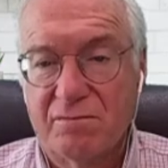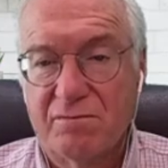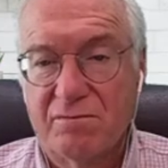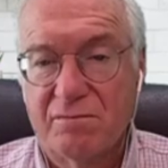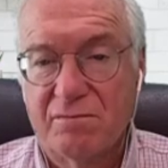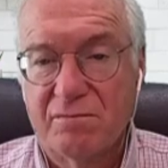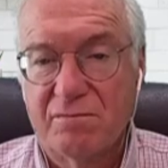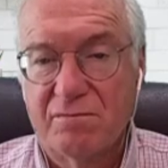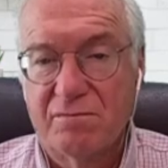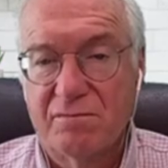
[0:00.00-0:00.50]

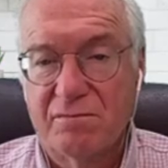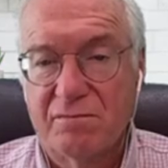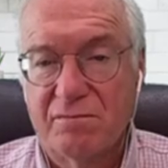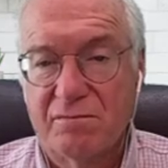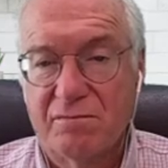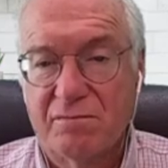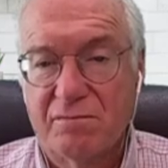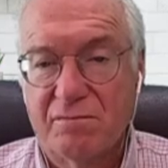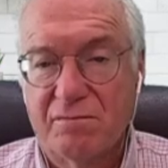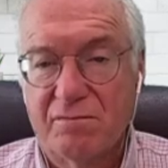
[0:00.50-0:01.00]

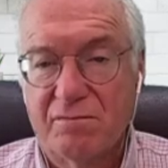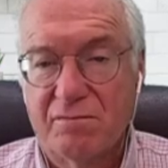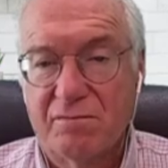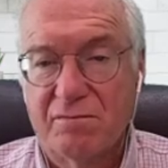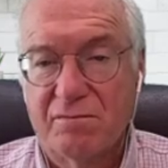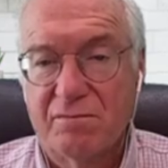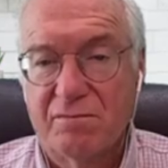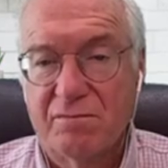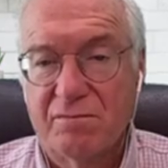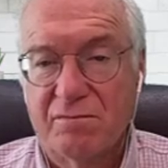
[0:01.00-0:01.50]

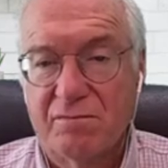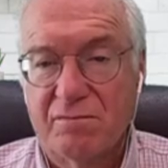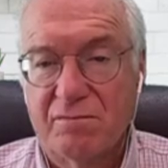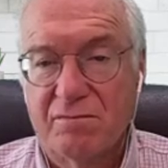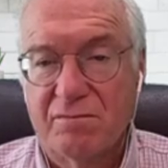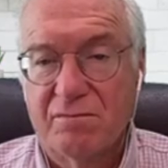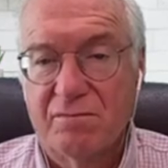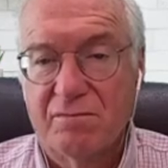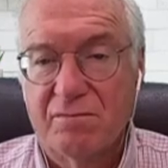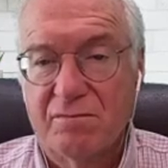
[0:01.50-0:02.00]

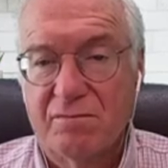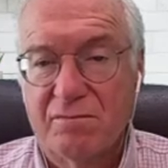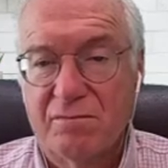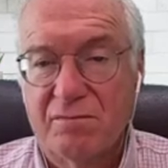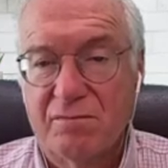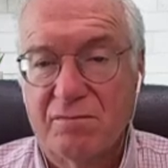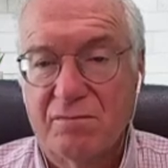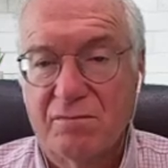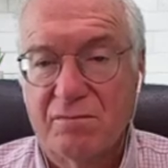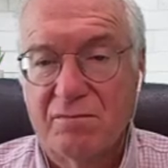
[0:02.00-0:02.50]

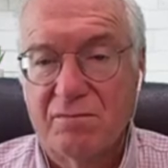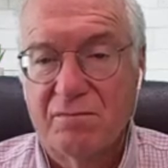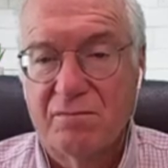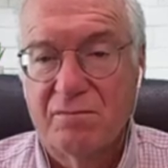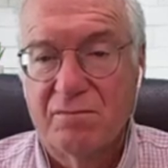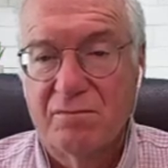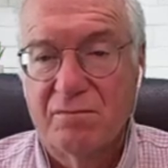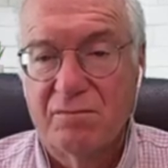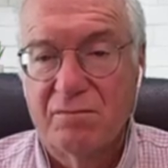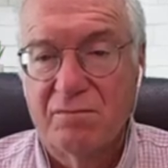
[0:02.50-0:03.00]

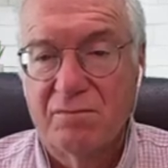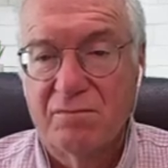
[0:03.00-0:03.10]
No words are spoken by the person on screen.